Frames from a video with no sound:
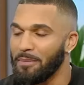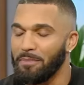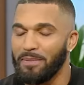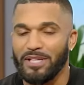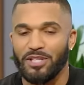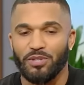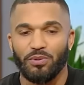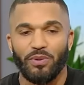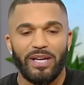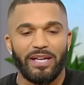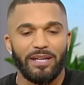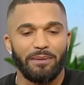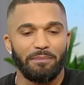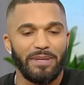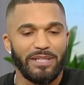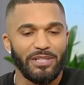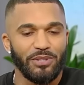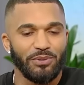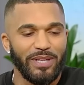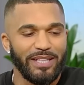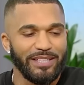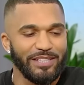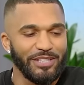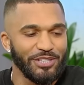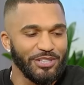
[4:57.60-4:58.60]
between
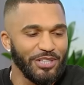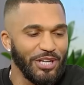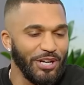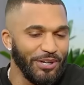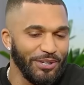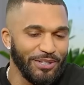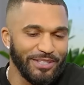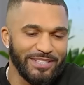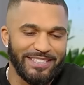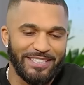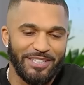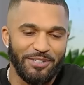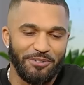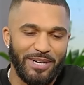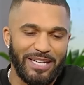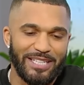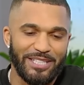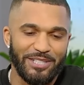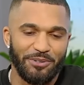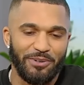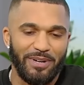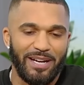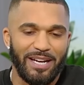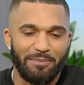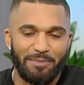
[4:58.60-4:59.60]
between the shows and the
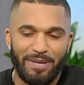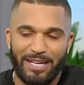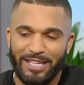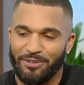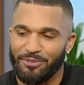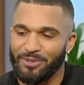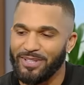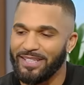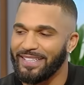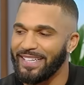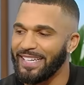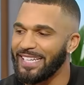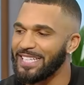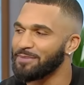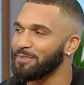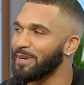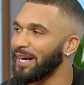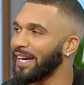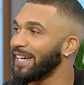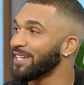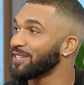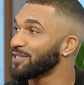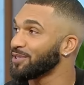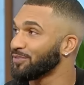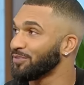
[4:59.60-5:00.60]
restaurant, my three kids,
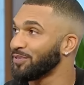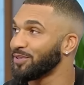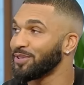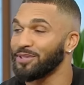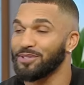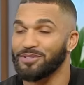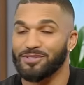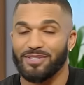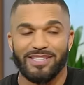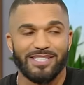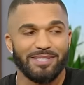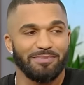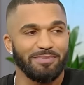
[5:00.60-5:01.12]
my hands are full. Trust